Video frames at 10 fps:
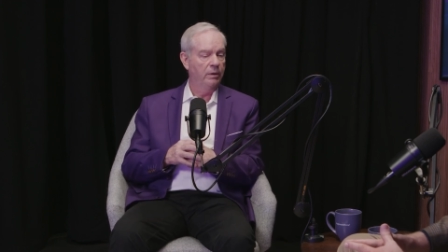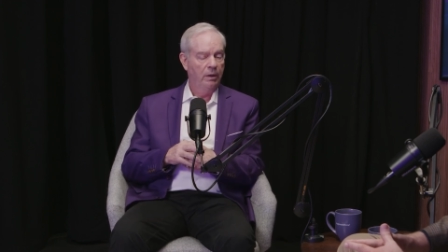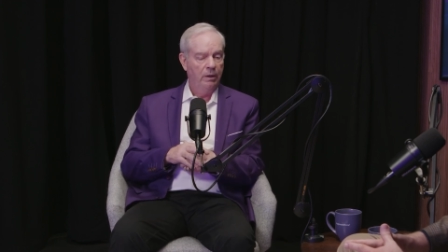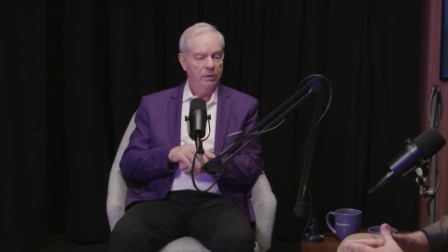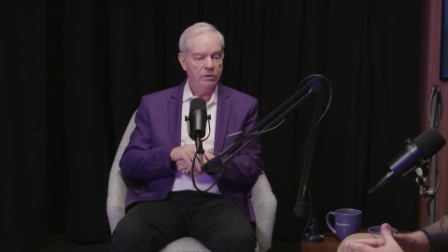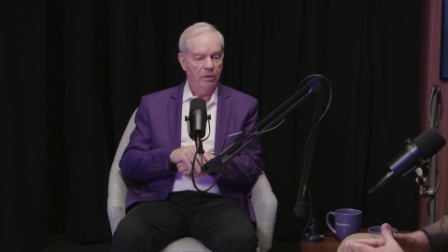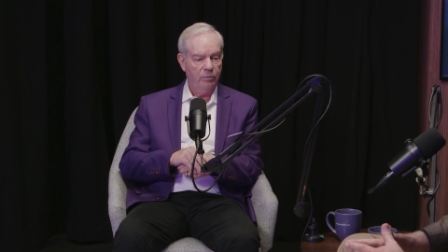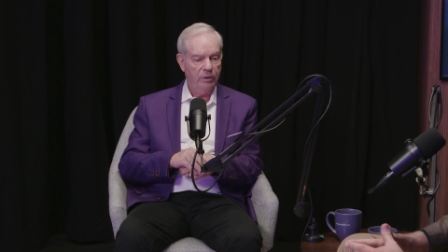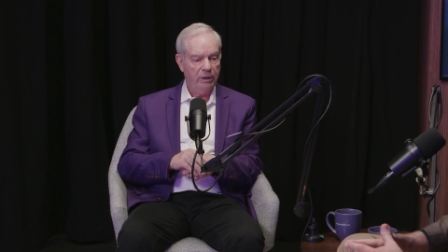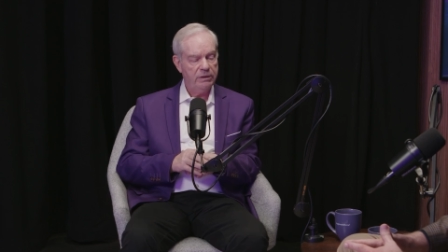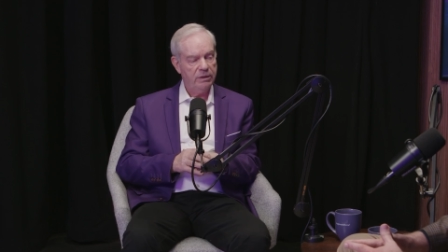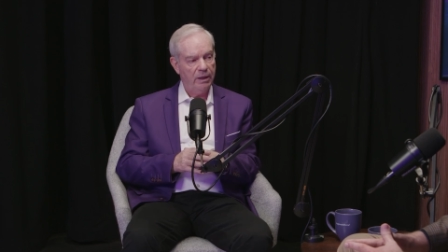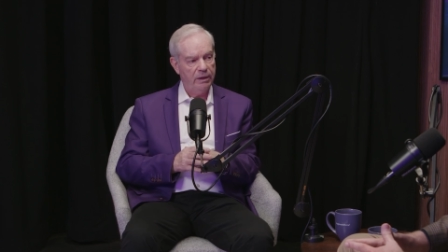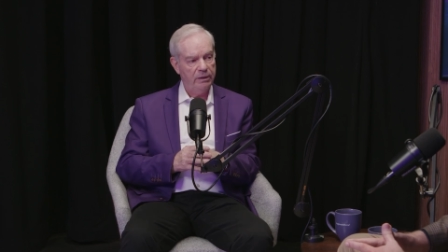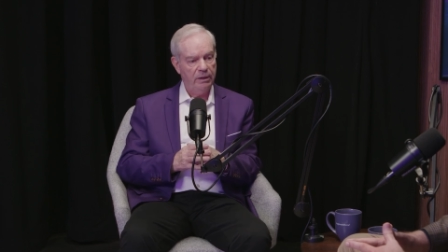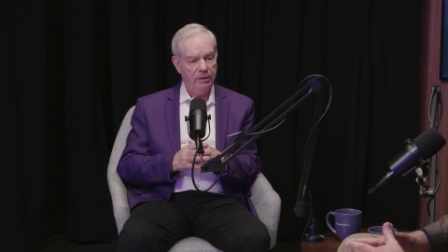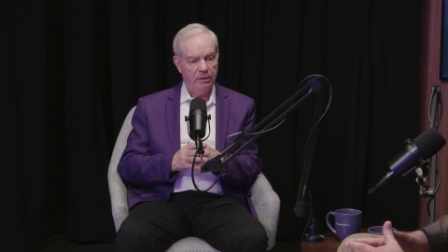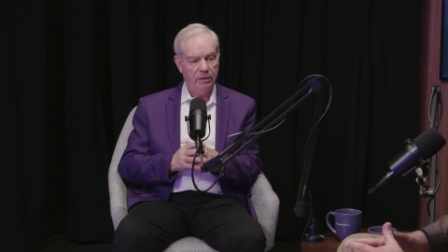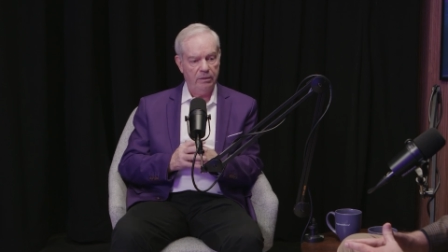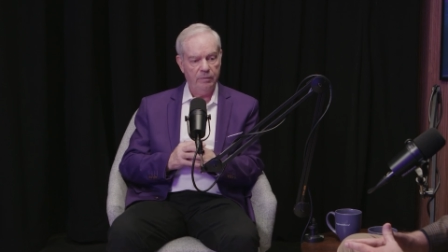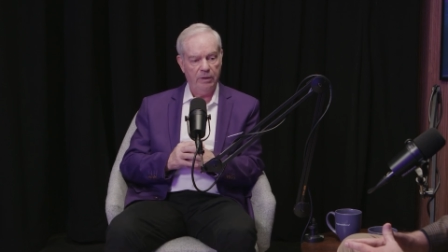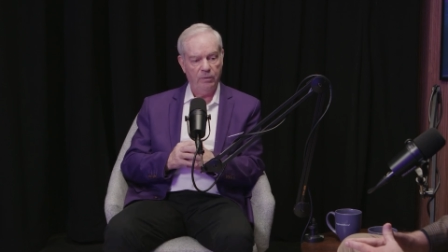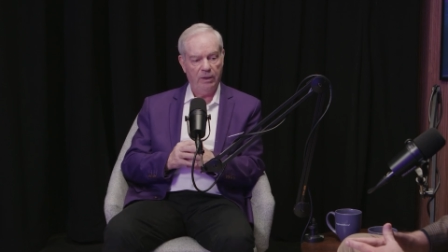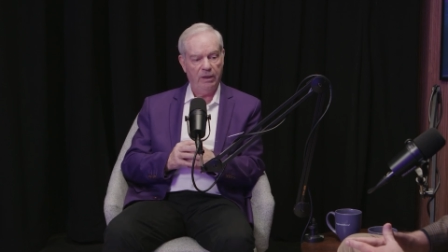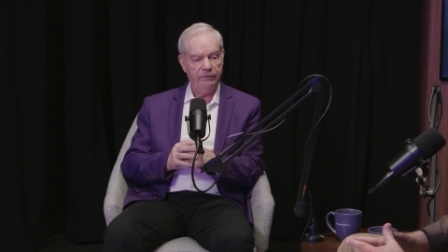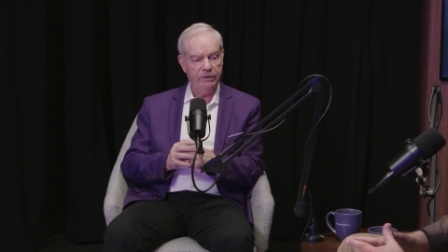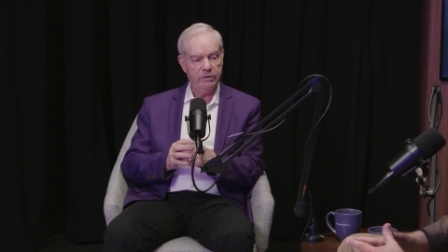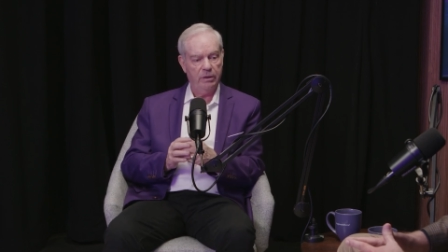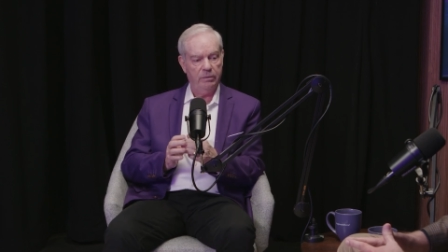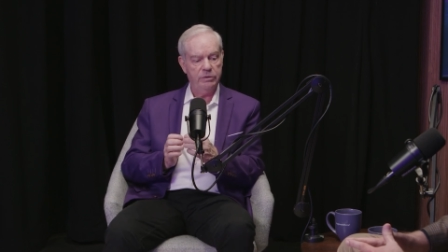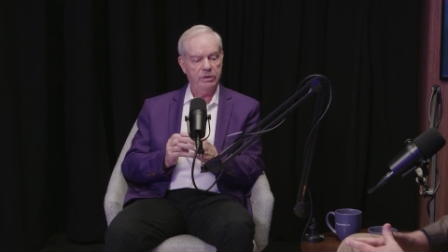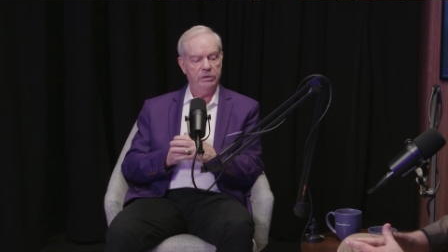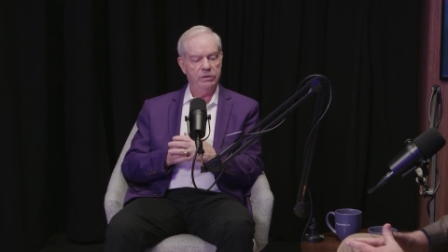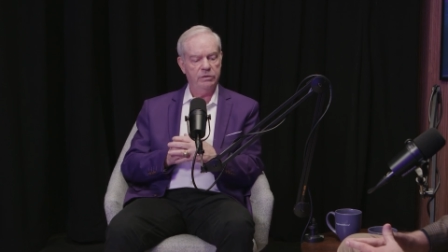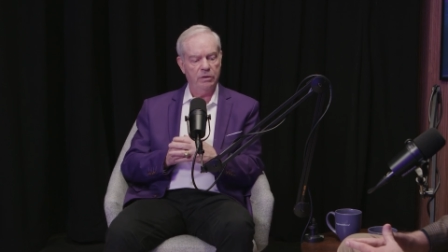So I'm really excited that we're having this conversation.